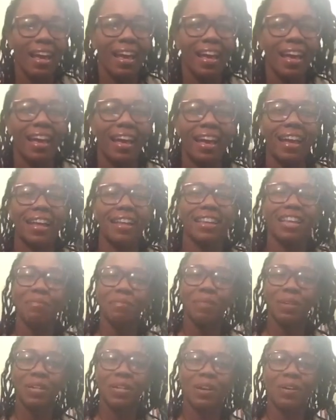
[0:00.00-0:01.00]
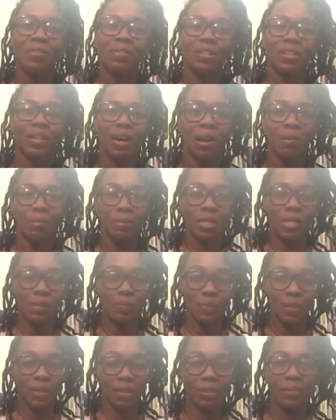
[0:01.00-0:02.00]
and let me know in the comments
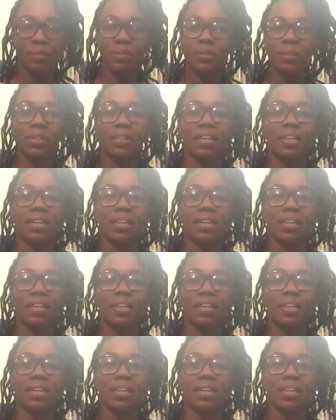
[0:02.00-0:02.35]
below.